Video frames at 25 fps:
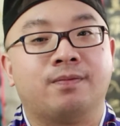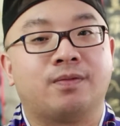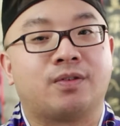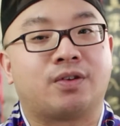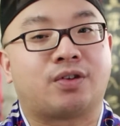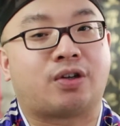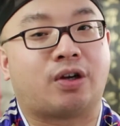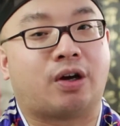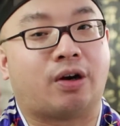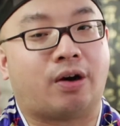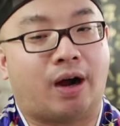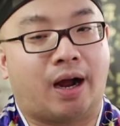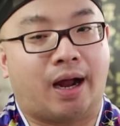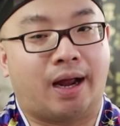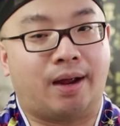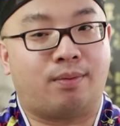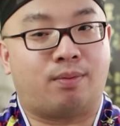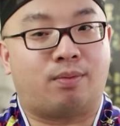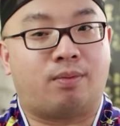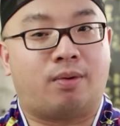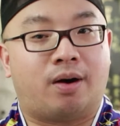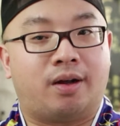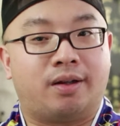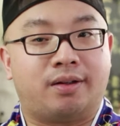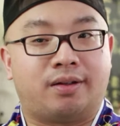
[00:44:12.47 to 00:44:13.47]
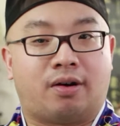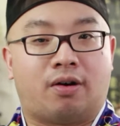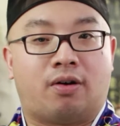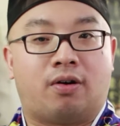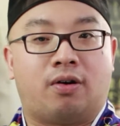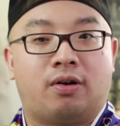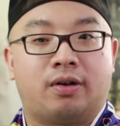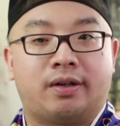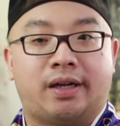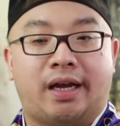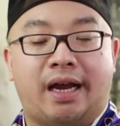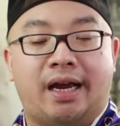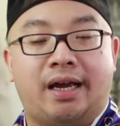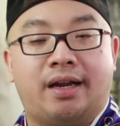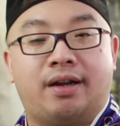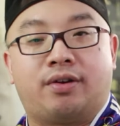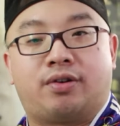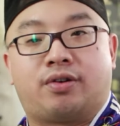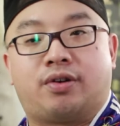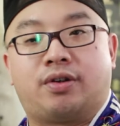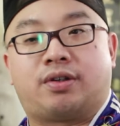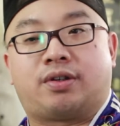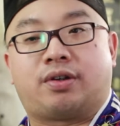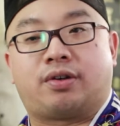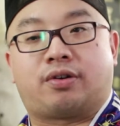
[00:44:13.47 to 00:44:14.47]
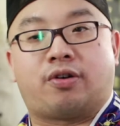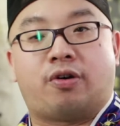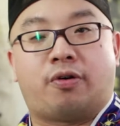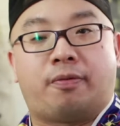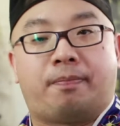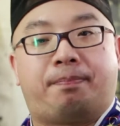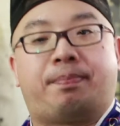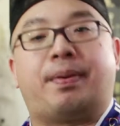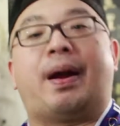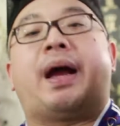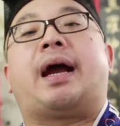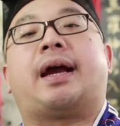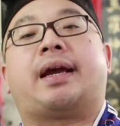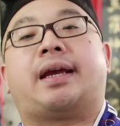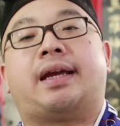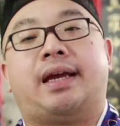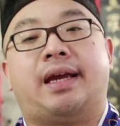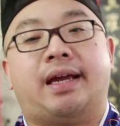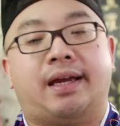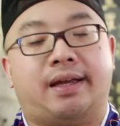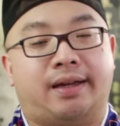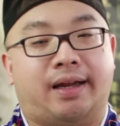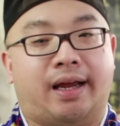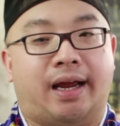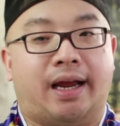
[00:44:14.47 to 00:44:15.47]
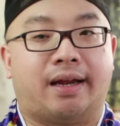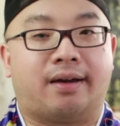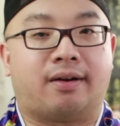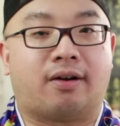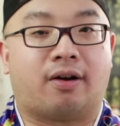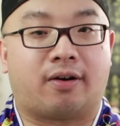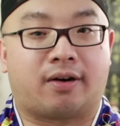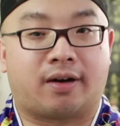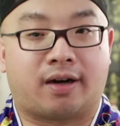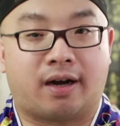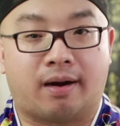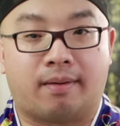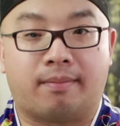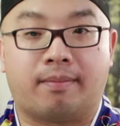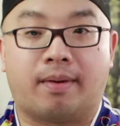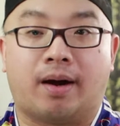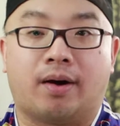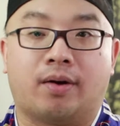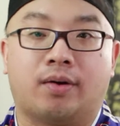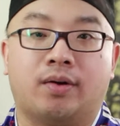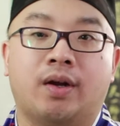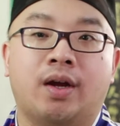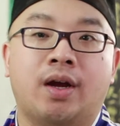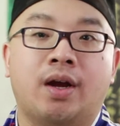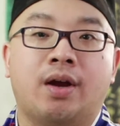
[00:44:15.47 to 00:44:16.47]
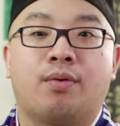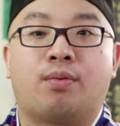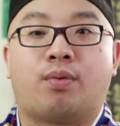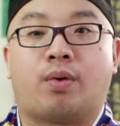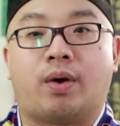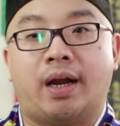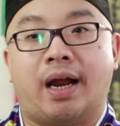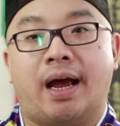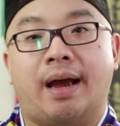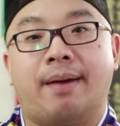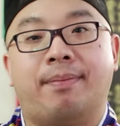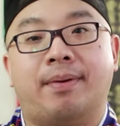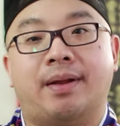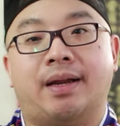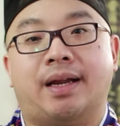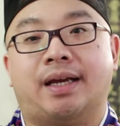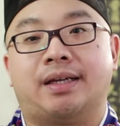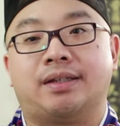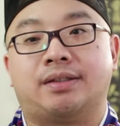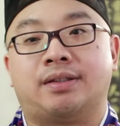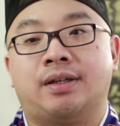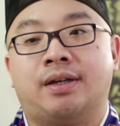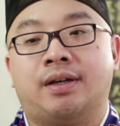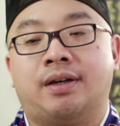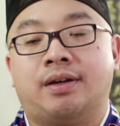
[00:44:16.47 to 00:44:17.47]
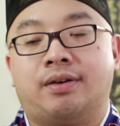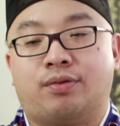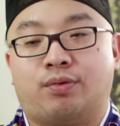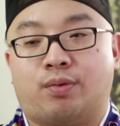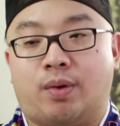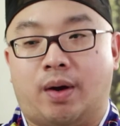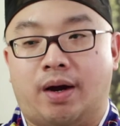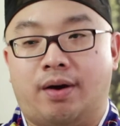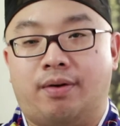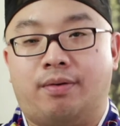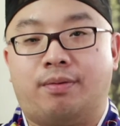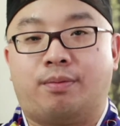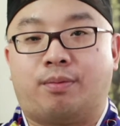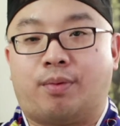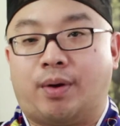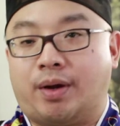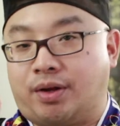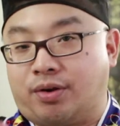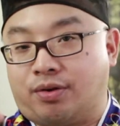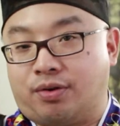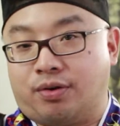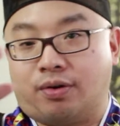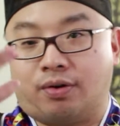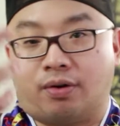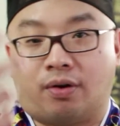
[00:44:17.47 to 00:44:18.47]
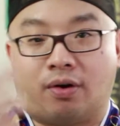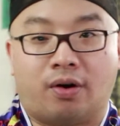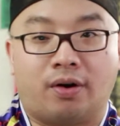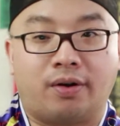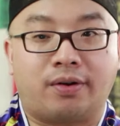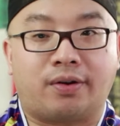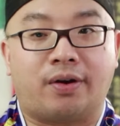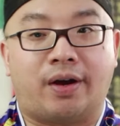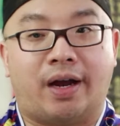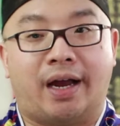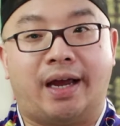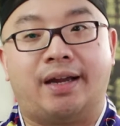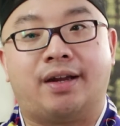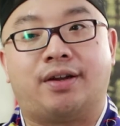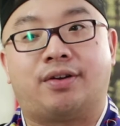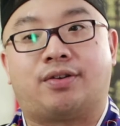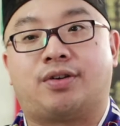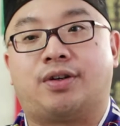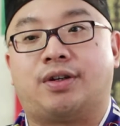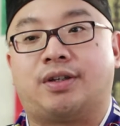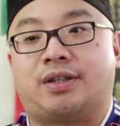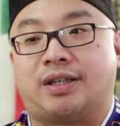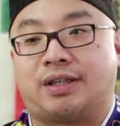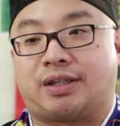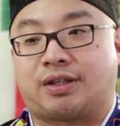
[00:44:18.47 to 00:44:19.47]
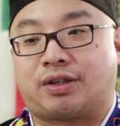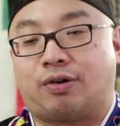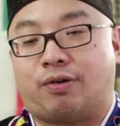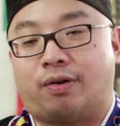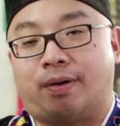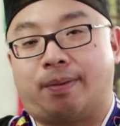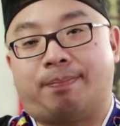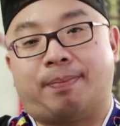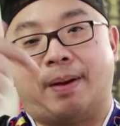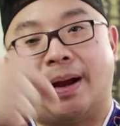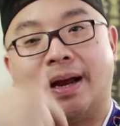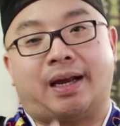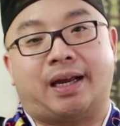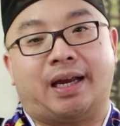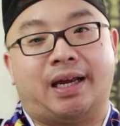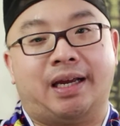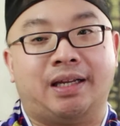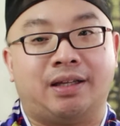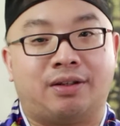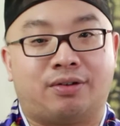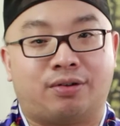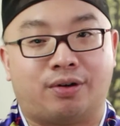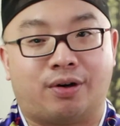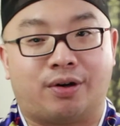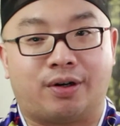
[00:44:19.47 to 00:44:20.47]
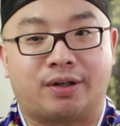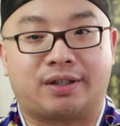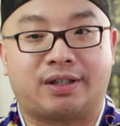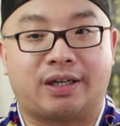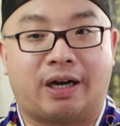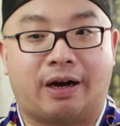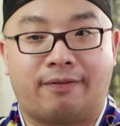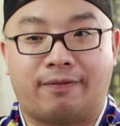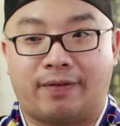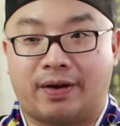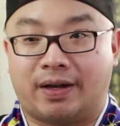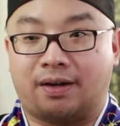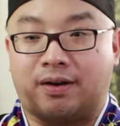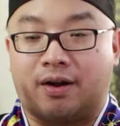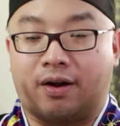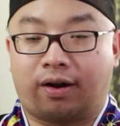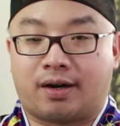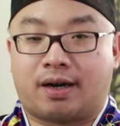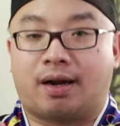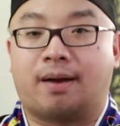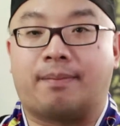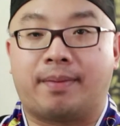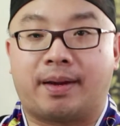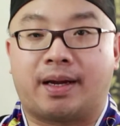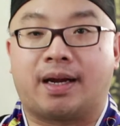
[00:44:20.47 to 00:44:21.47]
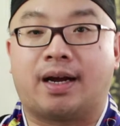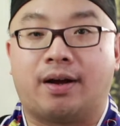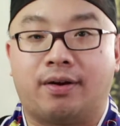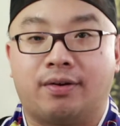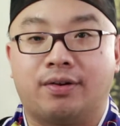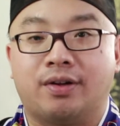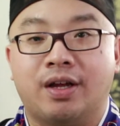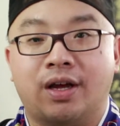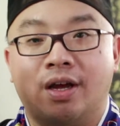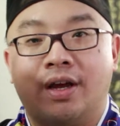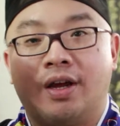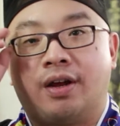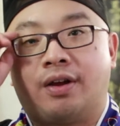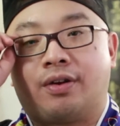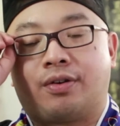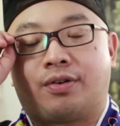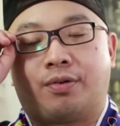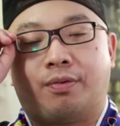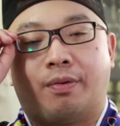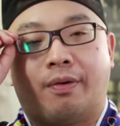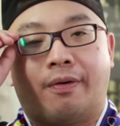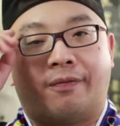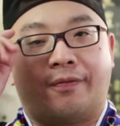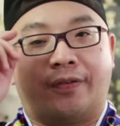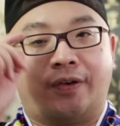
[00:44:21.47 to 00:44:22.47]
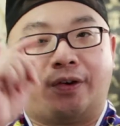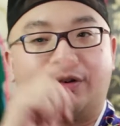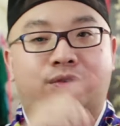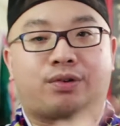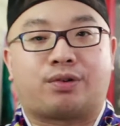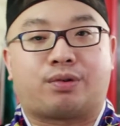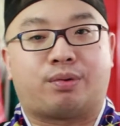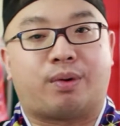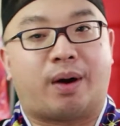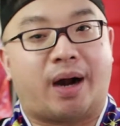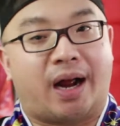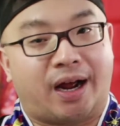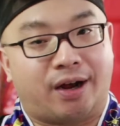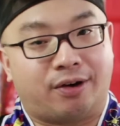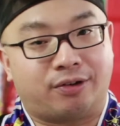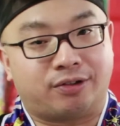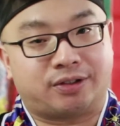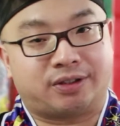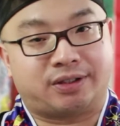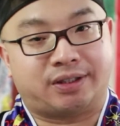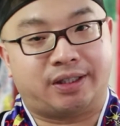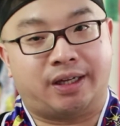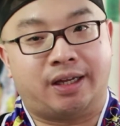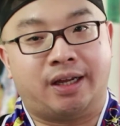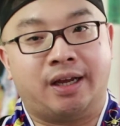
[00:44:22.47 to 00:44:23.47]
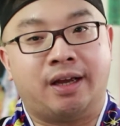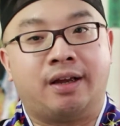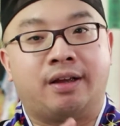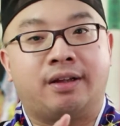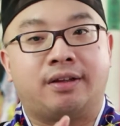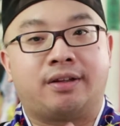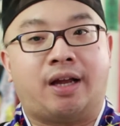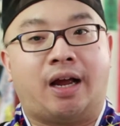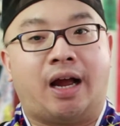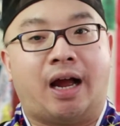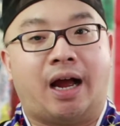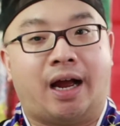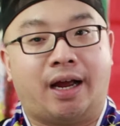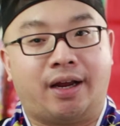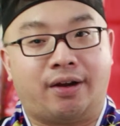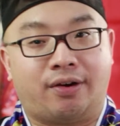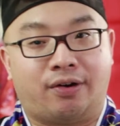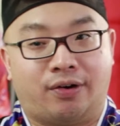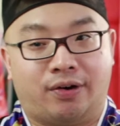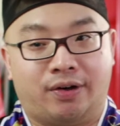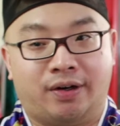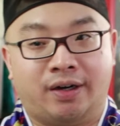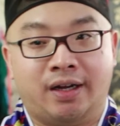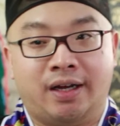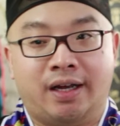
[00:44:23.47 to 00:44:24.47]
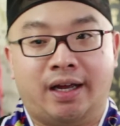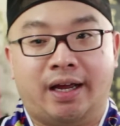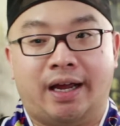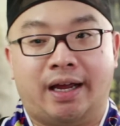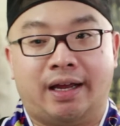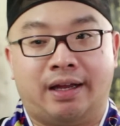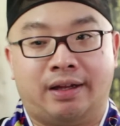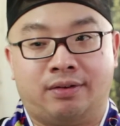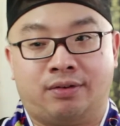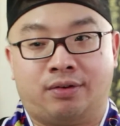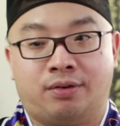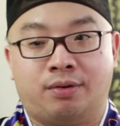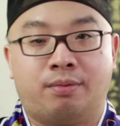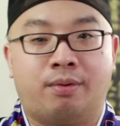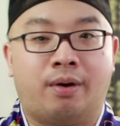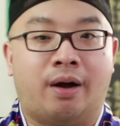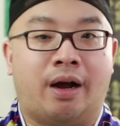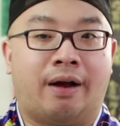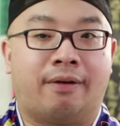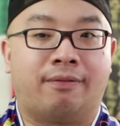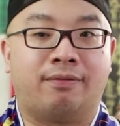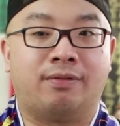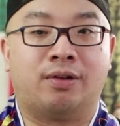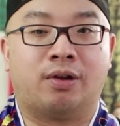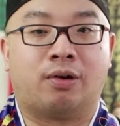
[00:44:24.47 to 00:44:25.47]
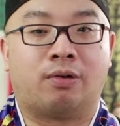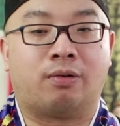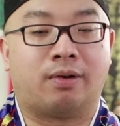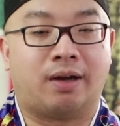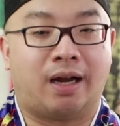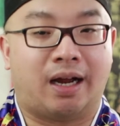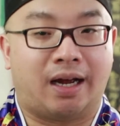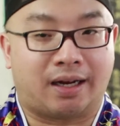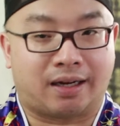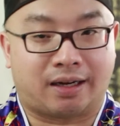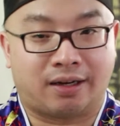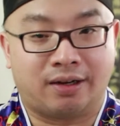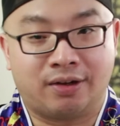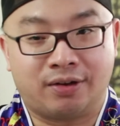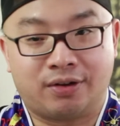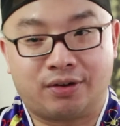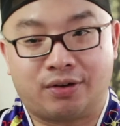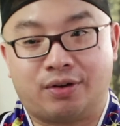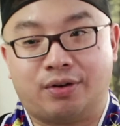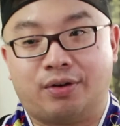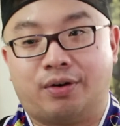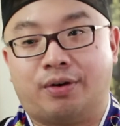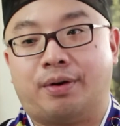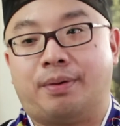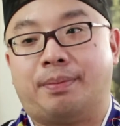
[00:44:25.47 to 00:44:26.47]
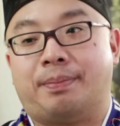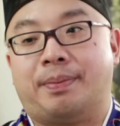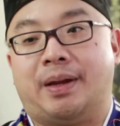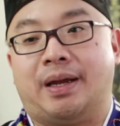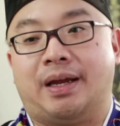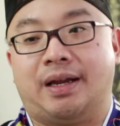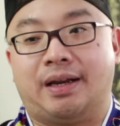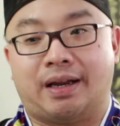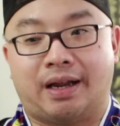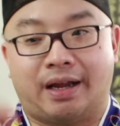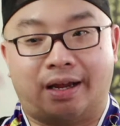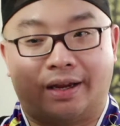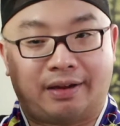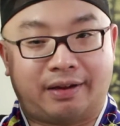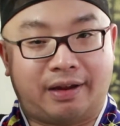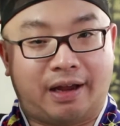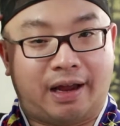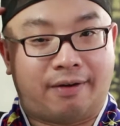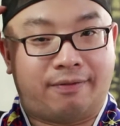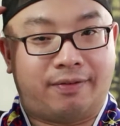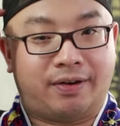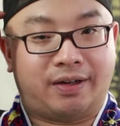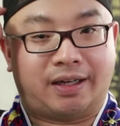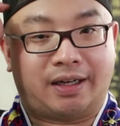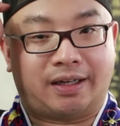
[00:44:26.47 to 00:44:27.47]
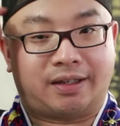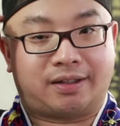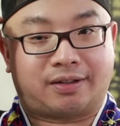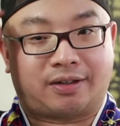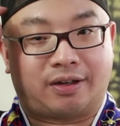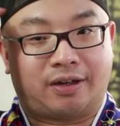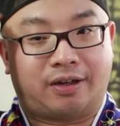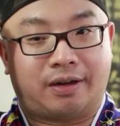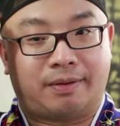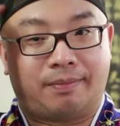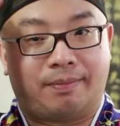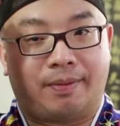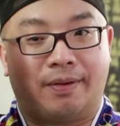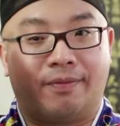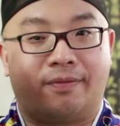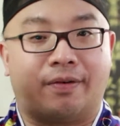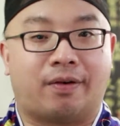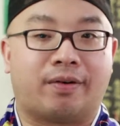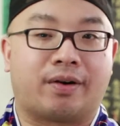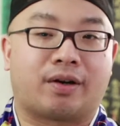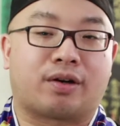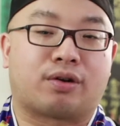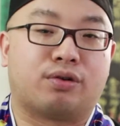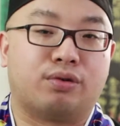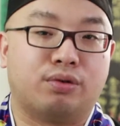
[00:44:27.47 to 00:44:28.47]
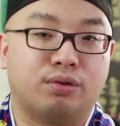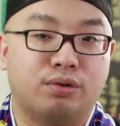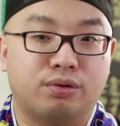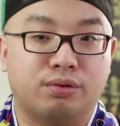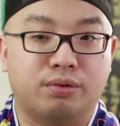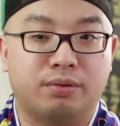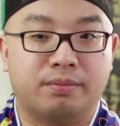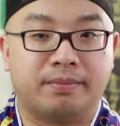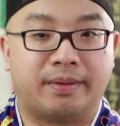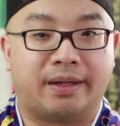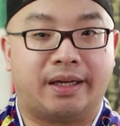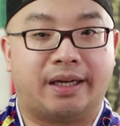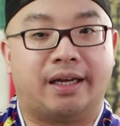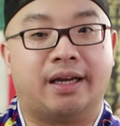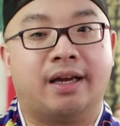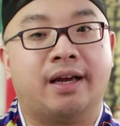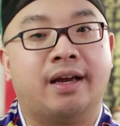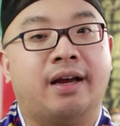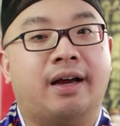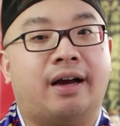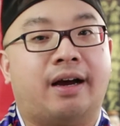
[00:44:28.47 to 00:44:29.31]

So I want all the energies to go back in and not come out. What happened is, well, when all your energies is going back into yourself and not coming out, you will feel drowsy, tired, and you will have no luck. You will be like, everything's going to be very gloomy.